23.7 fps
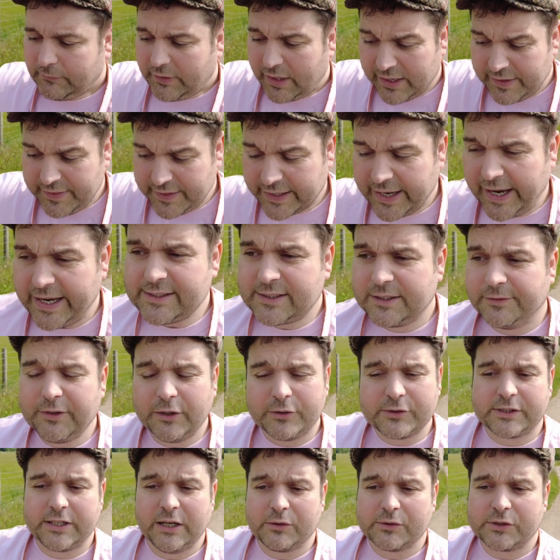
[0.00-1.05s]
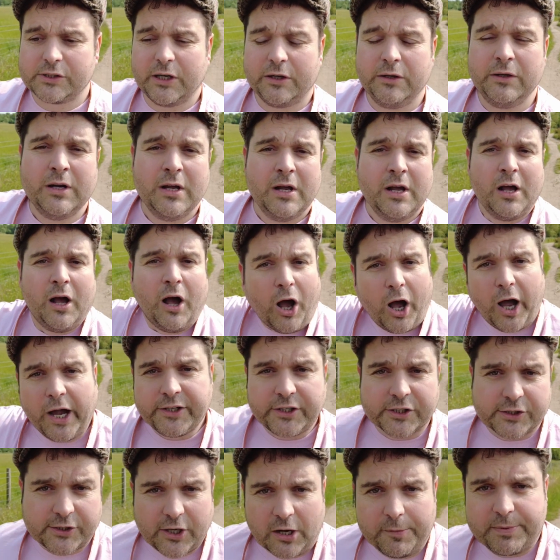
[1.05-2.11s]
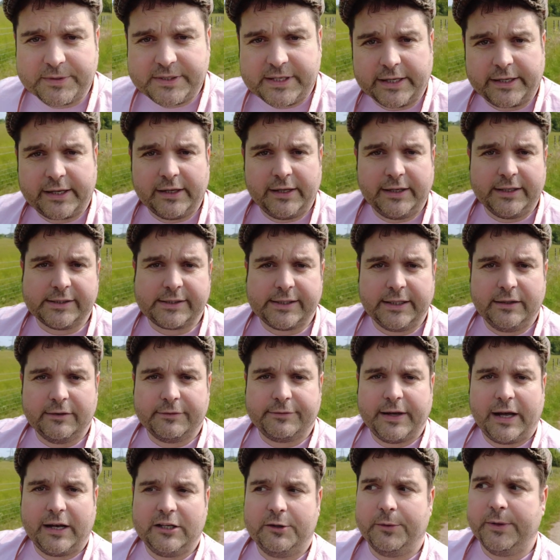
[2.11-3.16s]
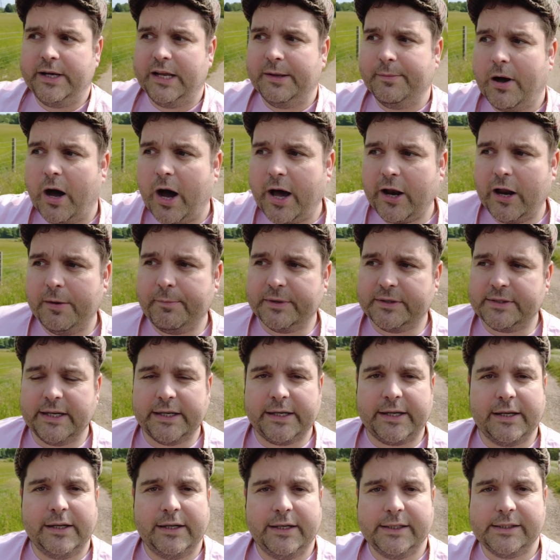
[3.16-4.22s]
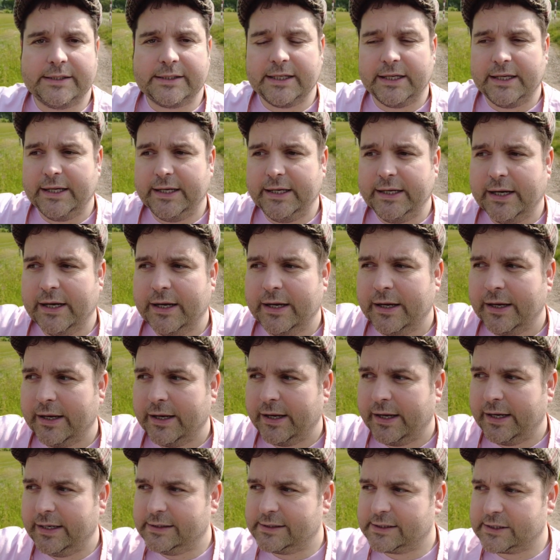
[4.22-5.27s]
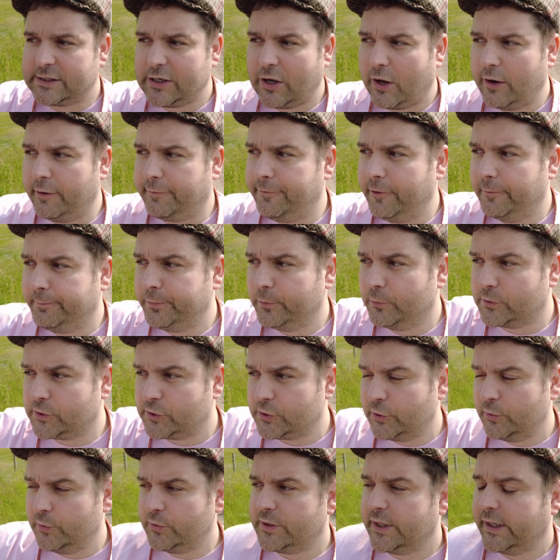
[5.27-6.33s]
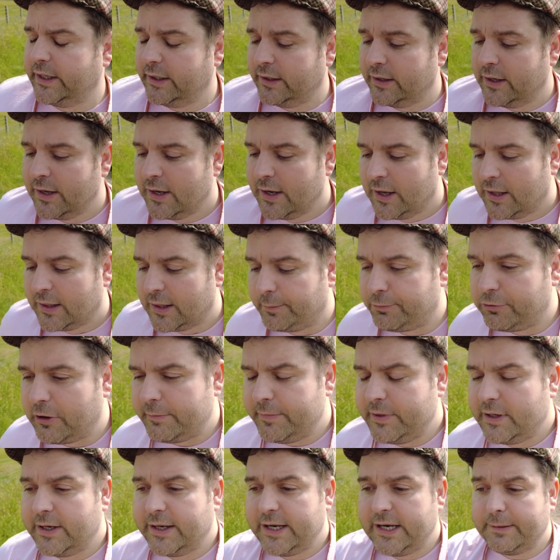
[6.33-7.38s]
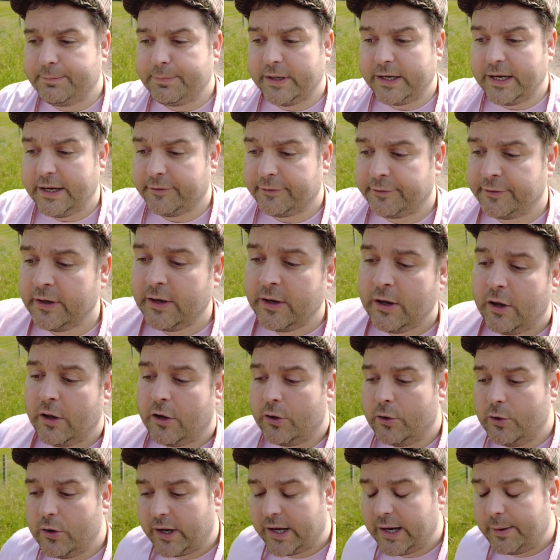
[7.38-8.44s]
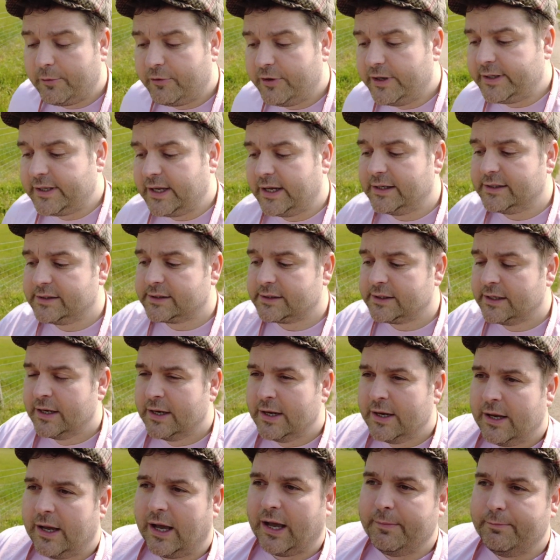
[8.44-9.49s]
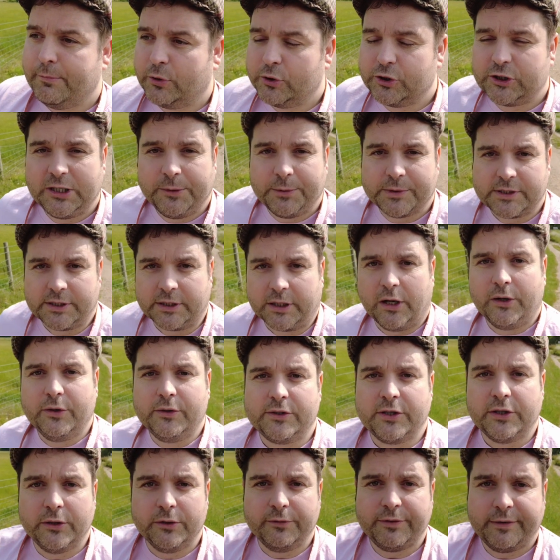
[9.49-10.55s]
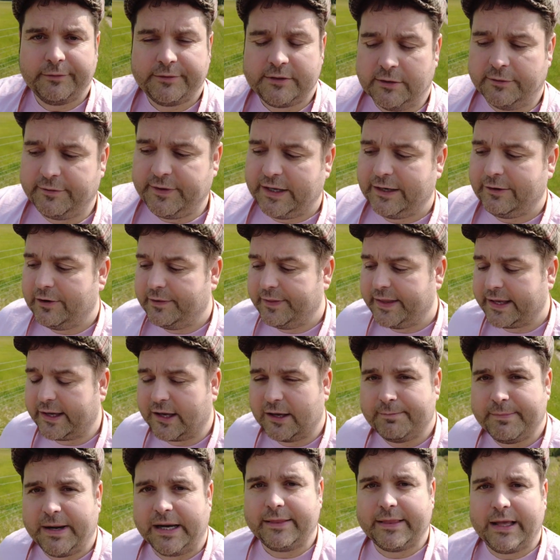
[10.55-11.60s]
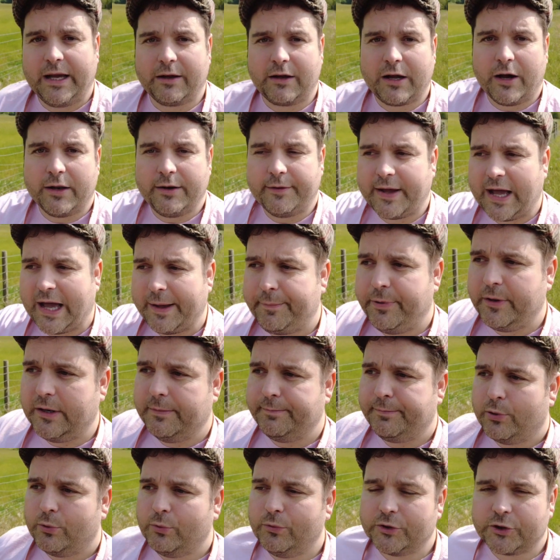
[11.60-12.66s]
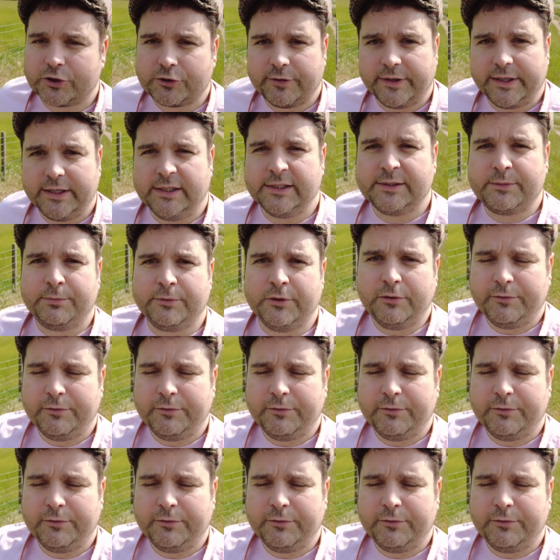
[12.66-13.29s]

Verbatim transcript: in the case of Lo Celso, I just don't particularly see the value in him. I don't particularly see his style of football suiting the Premier League. But if Unai Emery does, and Monchi was to go to to Villa, and they could make that kind of happen and pull the strings,